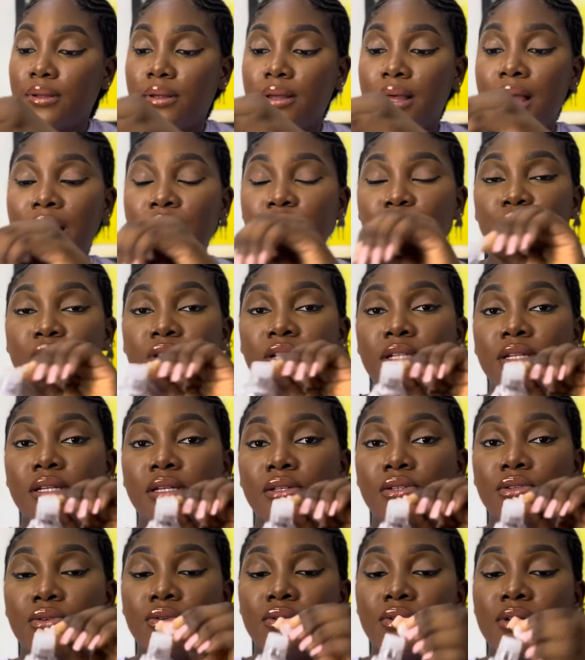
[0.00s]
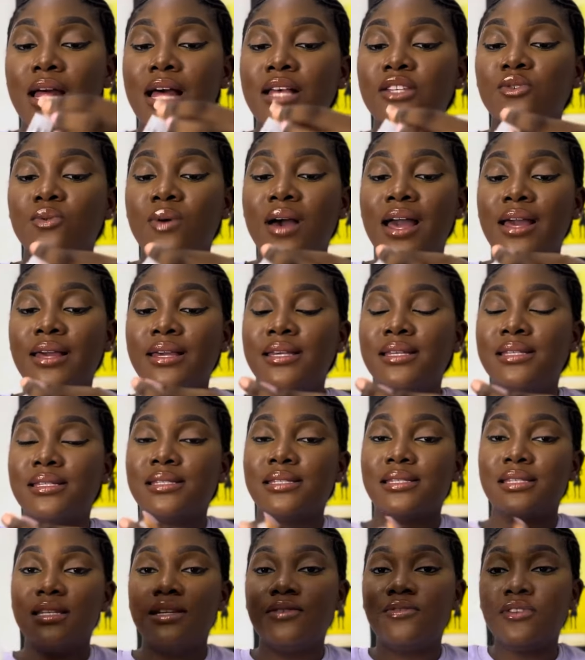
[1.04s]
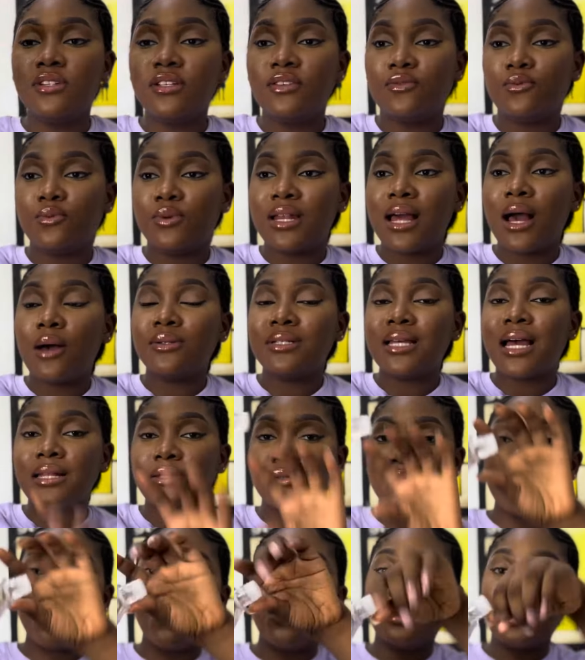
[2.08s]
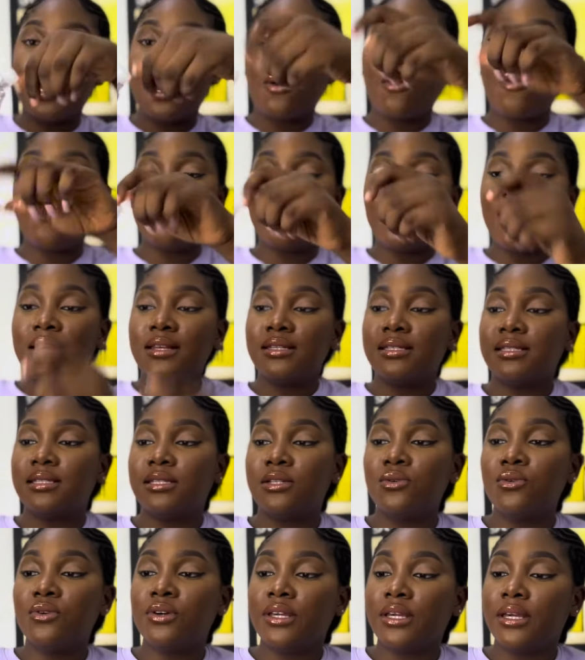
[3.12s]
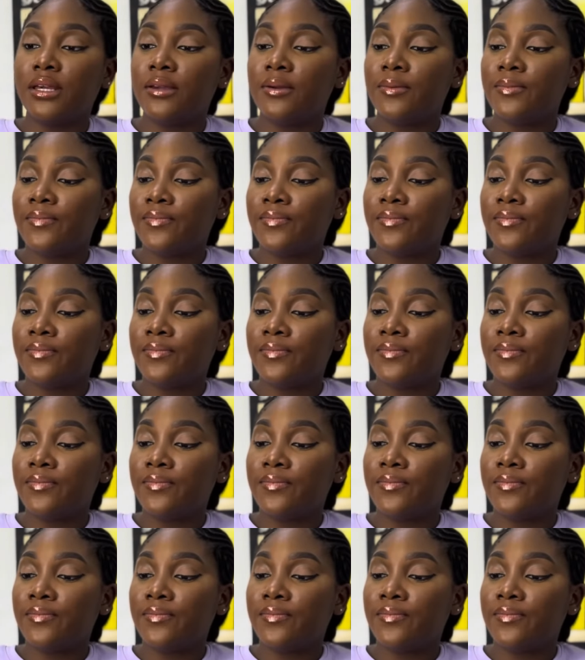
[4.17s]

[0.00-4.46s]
actually, so that's why it's even if without that other cover, it's still okay.